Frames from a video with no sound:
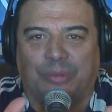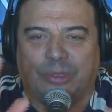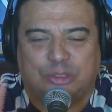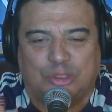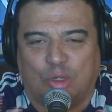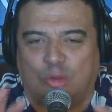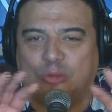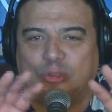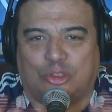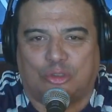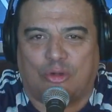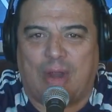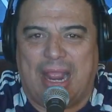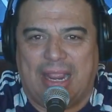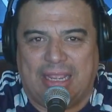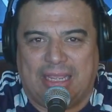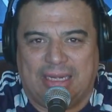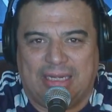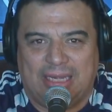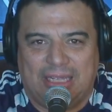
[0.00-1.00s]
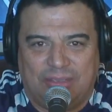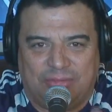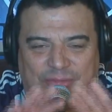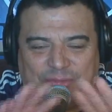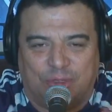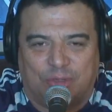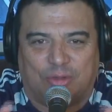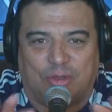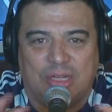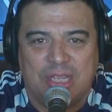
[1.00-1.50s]
But don't try it
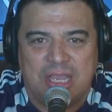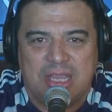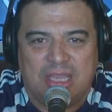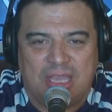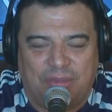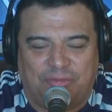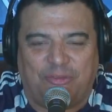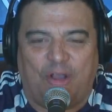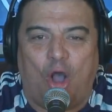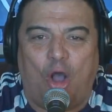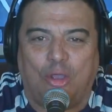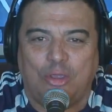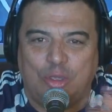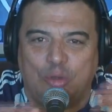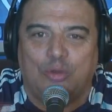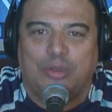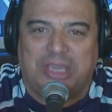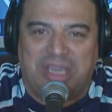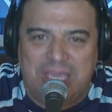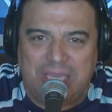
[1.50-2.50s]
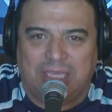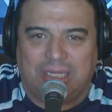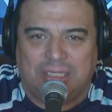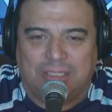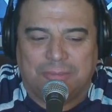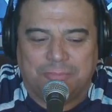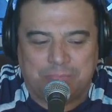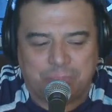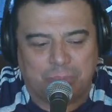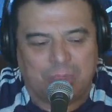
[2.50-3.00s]
if all you
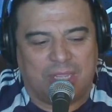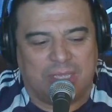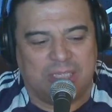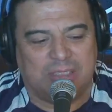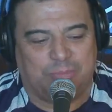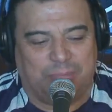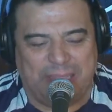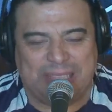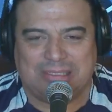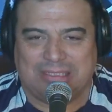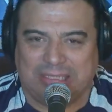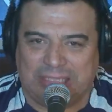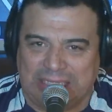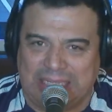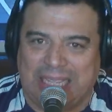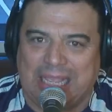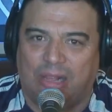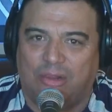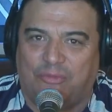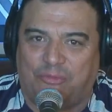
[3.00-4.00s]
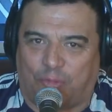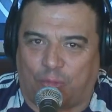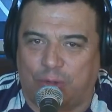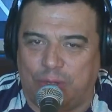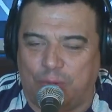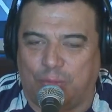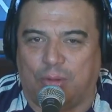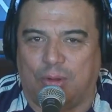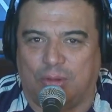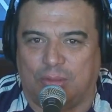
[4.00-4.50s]
eat is basically
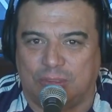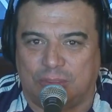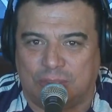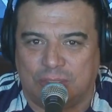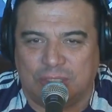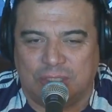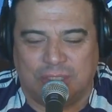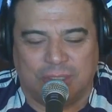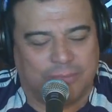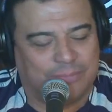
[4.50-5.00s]
California rolls.